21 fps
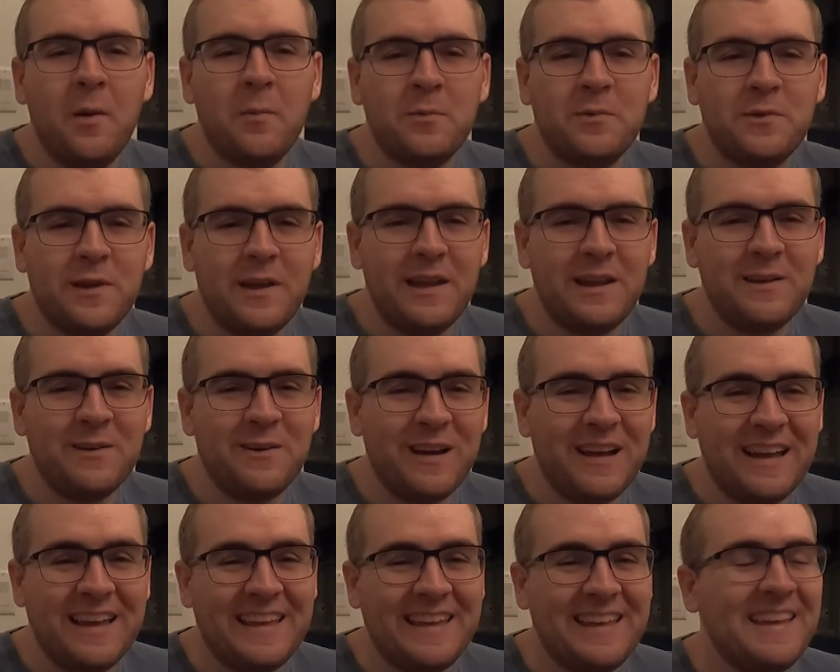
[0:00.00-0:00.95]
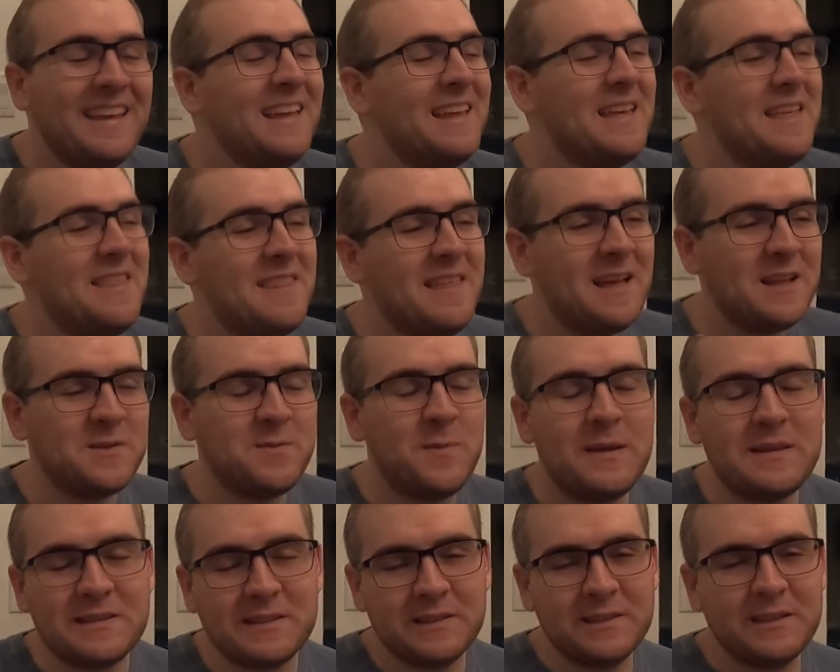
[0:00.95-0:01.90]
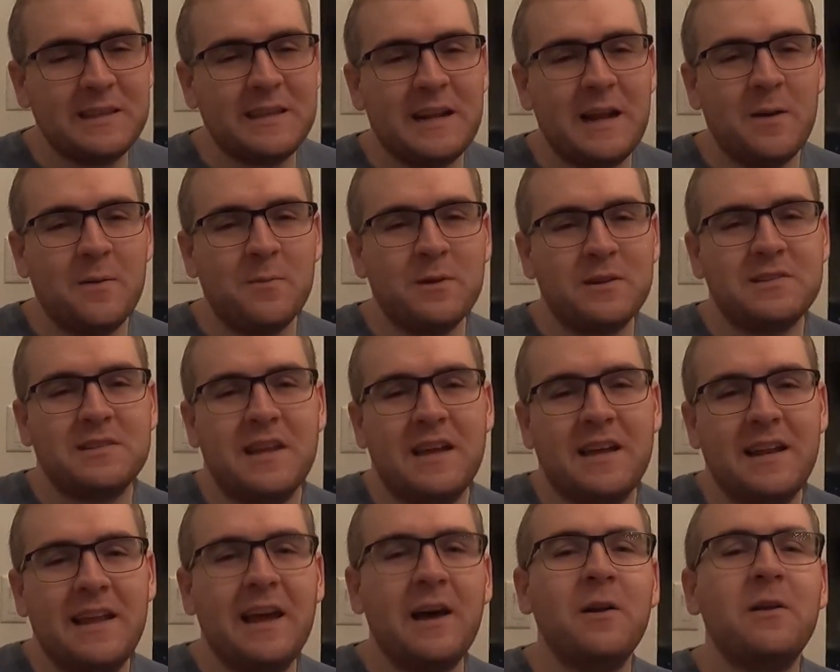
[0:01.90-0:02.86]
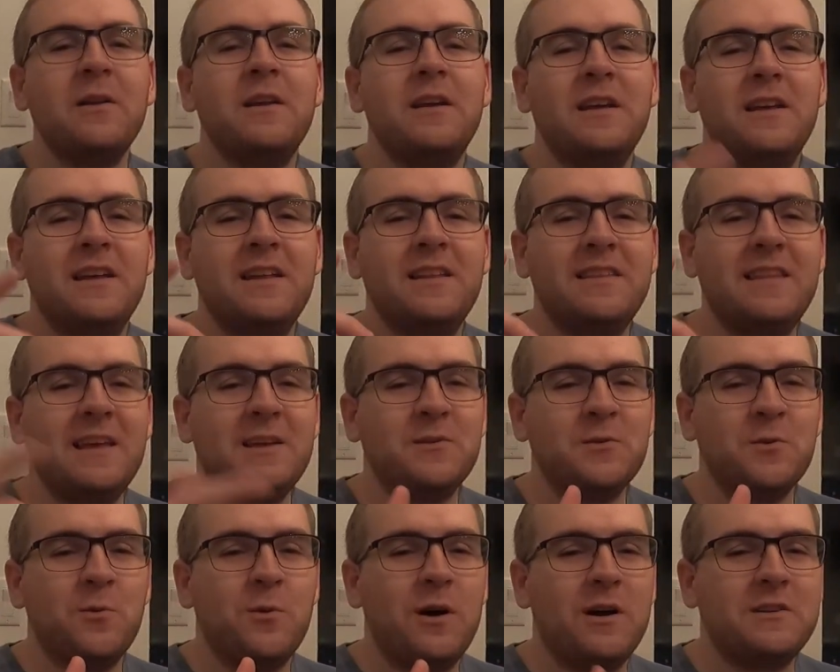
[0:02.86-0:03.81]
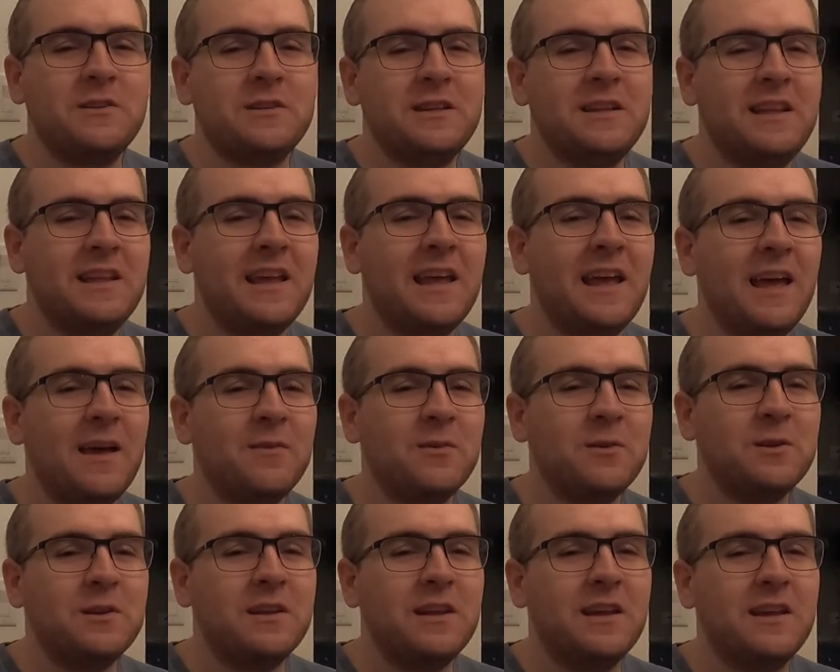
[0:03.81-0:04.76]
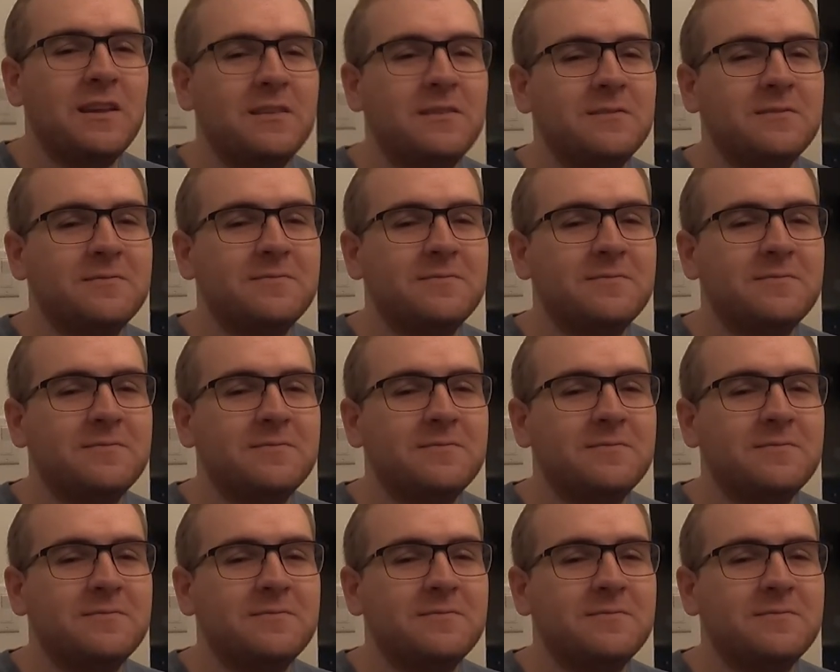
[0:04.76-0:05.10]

So anyway, that's basically it. I'm going to sign out. Thanks for watching. Have a good day.